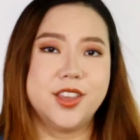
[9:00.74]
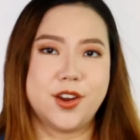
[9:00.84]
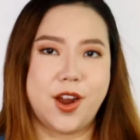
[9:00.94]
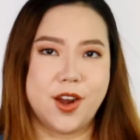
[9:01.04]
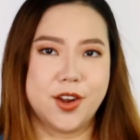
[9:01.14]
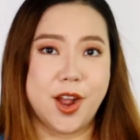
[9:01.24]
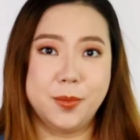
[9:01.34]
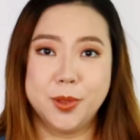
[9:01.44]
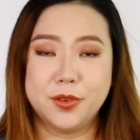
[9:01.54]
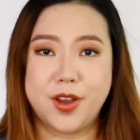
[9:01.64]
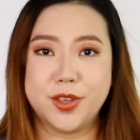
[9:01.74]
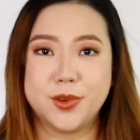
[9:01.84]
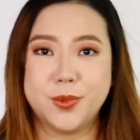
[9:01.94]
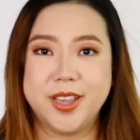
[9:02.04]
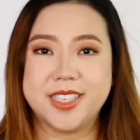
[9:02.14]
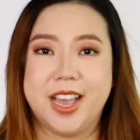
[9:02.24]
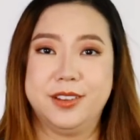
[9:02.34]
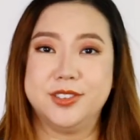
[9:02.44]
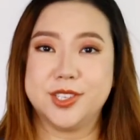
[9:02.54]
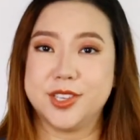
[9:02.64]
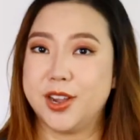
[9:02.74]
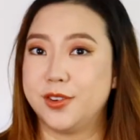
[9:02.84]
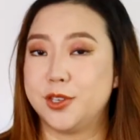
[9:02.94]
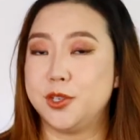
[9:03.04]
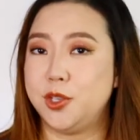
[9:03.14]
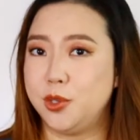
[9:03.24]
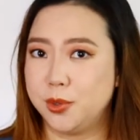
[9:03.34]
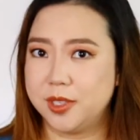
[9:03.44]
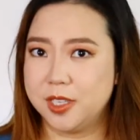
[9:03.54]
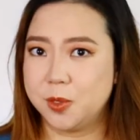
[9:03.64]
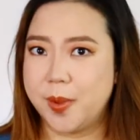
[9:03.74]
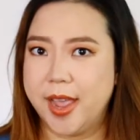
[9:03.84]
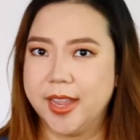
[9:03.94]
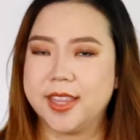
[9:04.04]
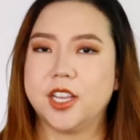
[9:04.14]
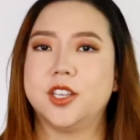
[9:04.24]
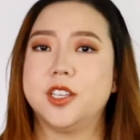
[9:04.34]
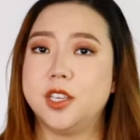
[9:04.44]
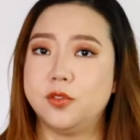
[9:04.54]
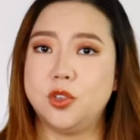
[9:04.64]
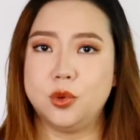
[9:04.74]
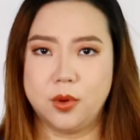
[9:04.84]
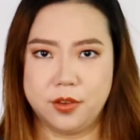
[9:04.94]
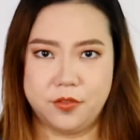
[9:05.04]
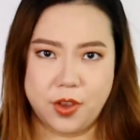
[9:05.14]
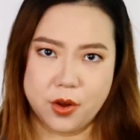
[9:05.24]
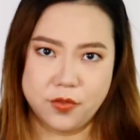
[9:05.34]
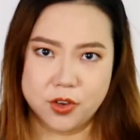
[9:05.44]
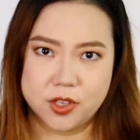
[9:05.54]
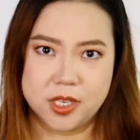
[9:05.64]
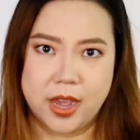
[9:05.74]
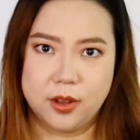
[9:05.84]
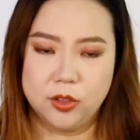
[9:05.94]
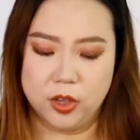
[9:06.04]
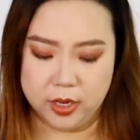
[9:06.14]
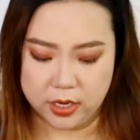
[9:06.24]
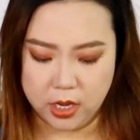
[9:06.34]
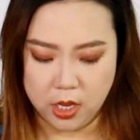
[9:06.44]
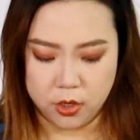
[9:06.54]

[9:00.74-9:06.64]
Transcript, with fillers: there are a couple of other ways I have discovered to use this bag that could give you a very versatile look.